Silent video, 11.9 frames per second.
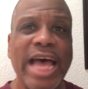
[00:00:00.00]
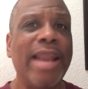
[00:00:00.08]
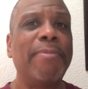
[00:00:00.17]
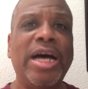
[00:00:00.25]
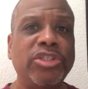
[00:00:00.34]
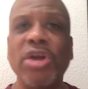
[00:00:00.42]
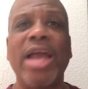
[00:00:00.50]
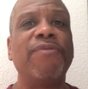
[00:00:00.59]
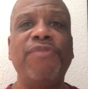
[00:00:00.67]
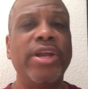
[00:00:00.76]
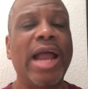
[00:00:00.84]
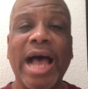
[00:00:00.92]
not about trying to
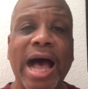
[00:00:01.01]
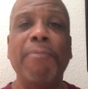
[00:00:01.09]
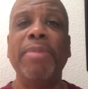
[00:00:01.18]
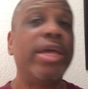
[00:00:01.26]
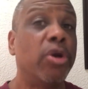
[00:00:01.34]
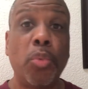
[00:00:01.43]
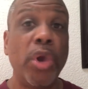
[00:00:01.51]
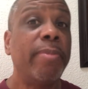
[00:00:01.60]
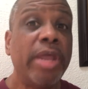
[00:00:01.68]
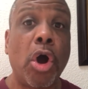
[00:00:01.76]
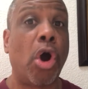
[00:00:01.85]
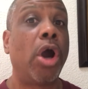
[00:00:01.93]
figure out how men or
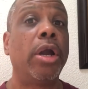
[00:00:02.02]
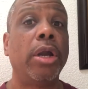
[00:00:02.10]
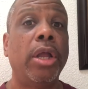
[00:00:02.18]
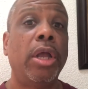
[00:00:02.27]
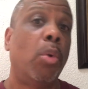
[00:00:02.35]
women are,